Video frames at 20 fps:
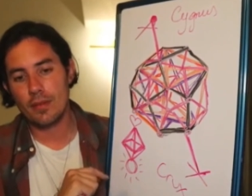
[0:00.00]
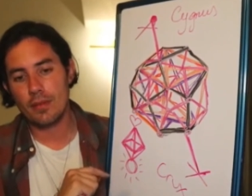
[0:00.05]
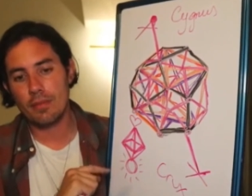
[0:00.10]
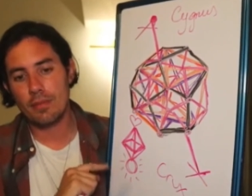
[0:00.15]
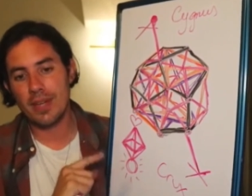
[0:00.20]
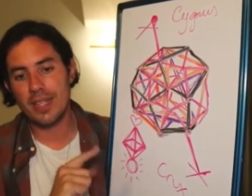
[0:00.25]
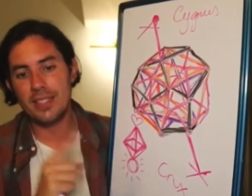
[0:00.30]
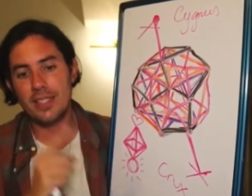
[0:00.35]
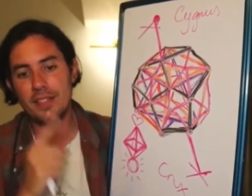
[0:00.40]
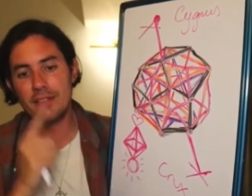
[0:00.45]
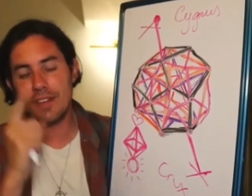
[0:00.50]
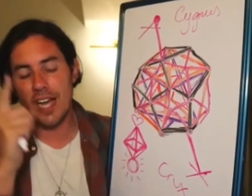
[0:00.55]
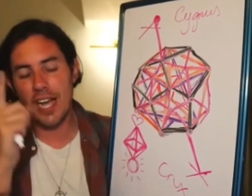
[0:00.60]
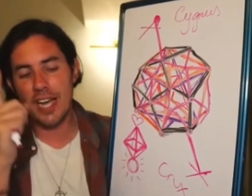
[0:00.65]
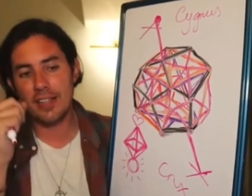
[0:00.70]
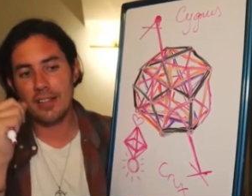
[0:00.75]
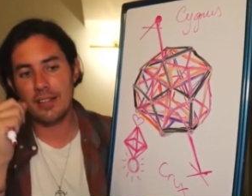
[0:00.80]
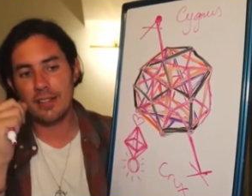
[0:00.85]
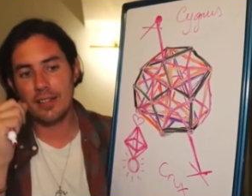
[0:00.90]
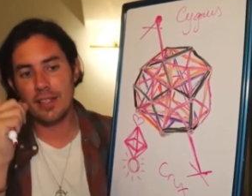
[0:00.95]
my
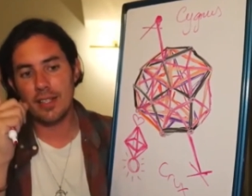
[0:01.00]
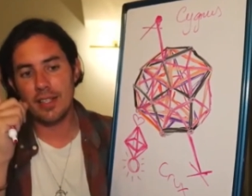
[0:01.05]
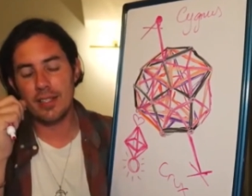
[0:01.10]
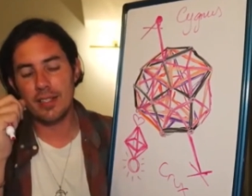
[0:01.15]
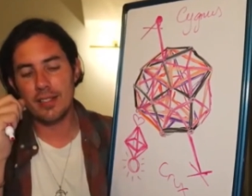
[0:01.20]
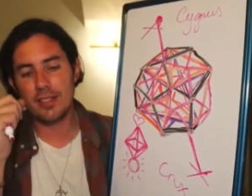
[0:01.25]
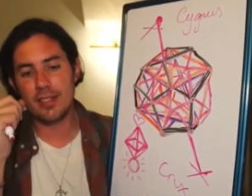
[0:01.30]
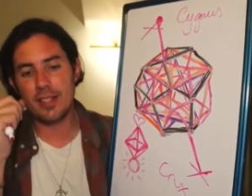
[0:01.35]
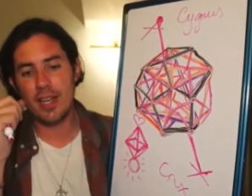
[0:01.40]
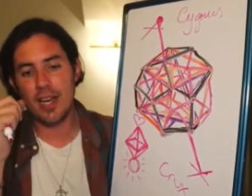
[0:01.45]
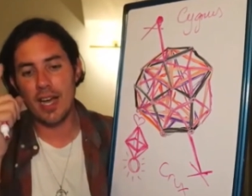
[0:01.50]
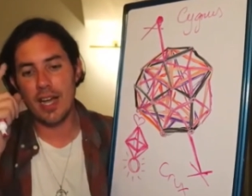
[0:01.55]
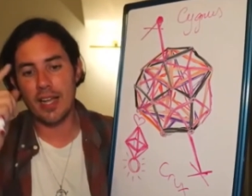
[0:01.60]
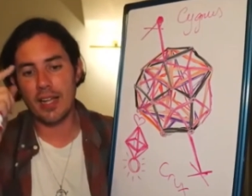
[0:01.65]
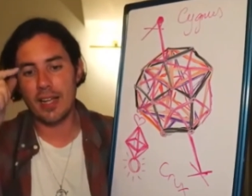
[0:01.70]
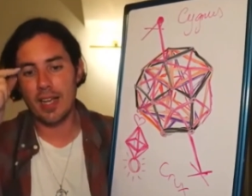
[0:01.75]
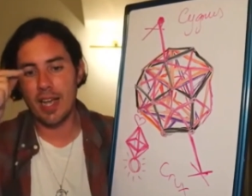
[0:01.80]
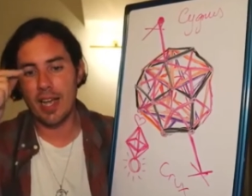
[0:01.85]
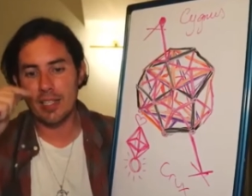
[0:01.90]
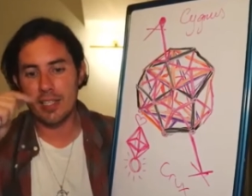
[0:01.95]
divine in the
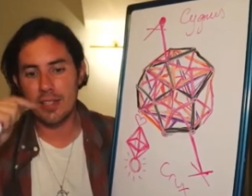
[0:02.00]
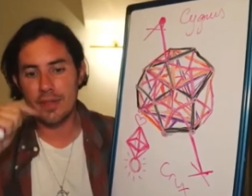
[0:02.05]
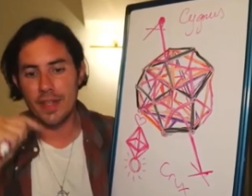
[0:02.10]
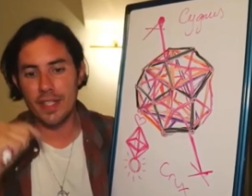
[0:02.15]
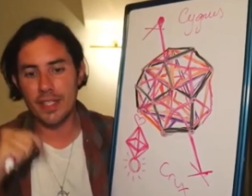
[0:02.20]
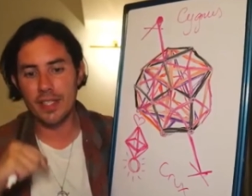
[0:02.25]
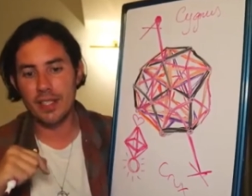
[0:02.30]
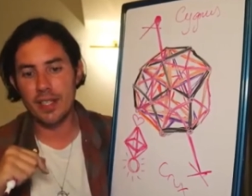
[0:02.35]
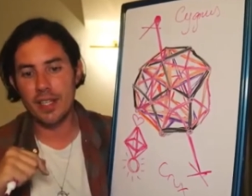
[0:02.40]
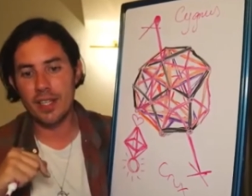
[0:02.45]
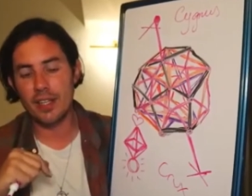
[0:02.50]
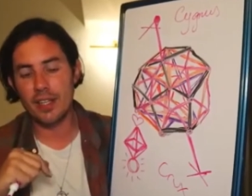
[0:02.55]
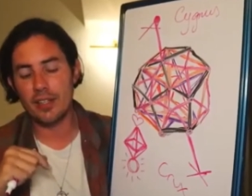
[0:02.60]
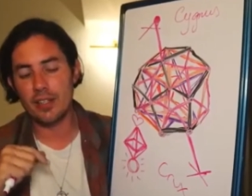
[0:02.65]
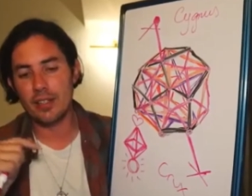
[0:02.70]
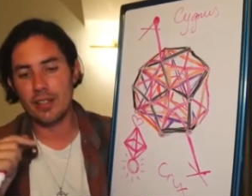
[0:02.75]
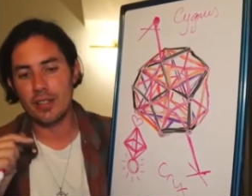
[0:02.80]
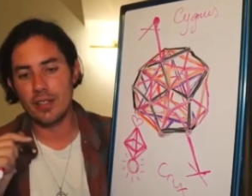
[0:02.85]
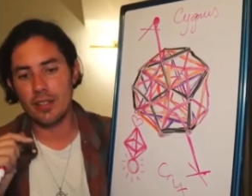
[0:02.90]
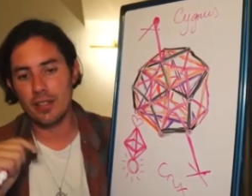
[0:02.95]
sky activated
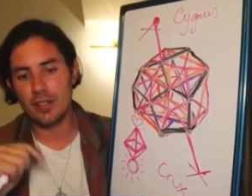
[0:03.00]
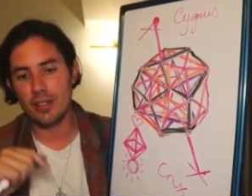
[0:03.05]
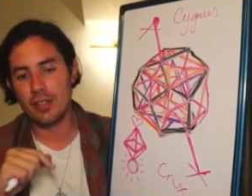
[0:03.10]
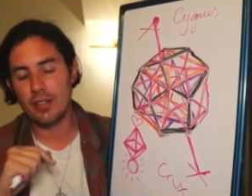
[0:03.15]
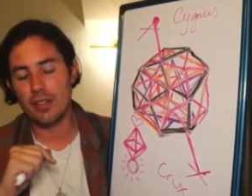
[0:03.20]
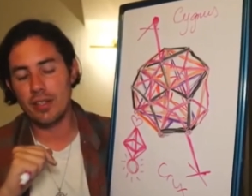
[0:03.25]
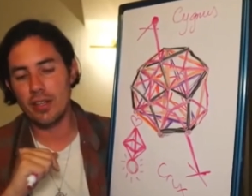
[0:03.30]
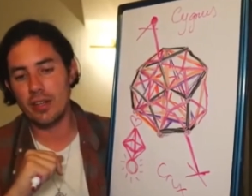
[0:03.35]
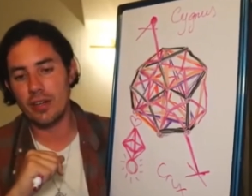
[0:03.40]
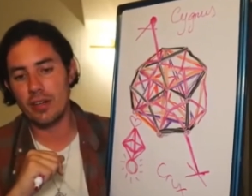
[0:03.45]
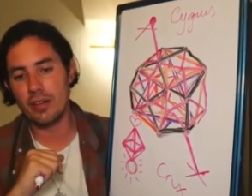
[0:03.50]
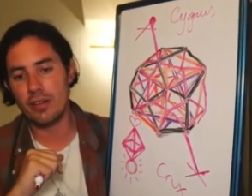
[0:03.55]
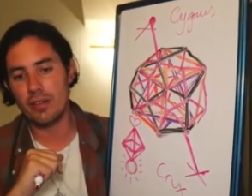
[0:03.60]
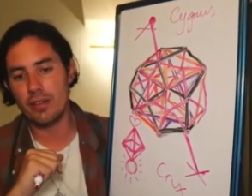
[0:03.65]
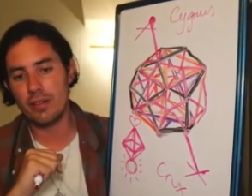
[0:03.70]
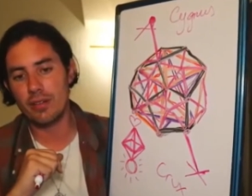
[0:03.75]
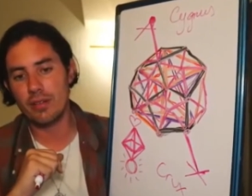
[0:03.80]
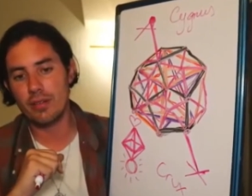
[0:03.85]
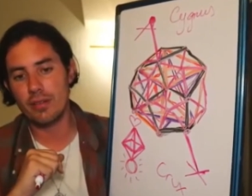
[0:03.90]
here in the earth.